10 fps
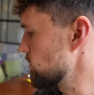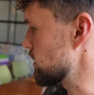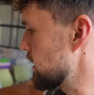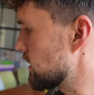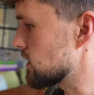
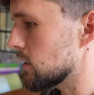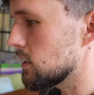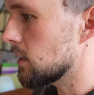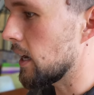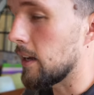Lucy is
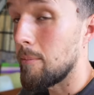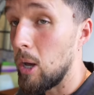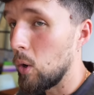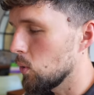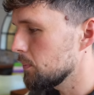getting a
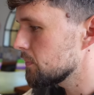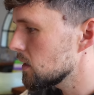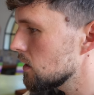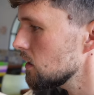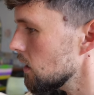bowl.
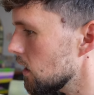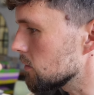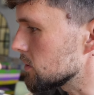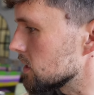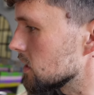
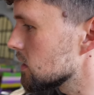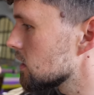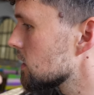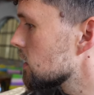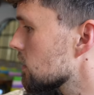I'm gonna
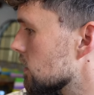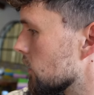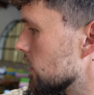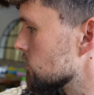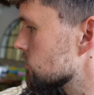
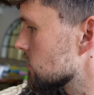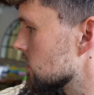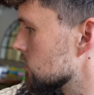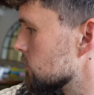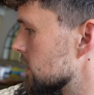go in for a
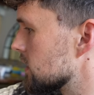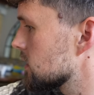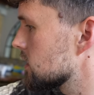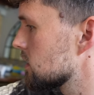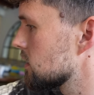little bit.
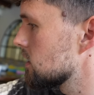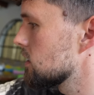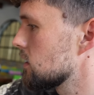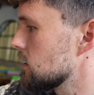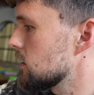
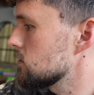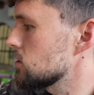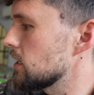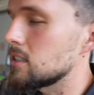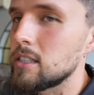I'll
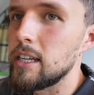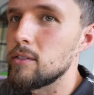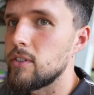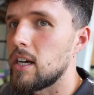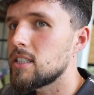try the
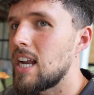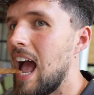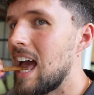skin first.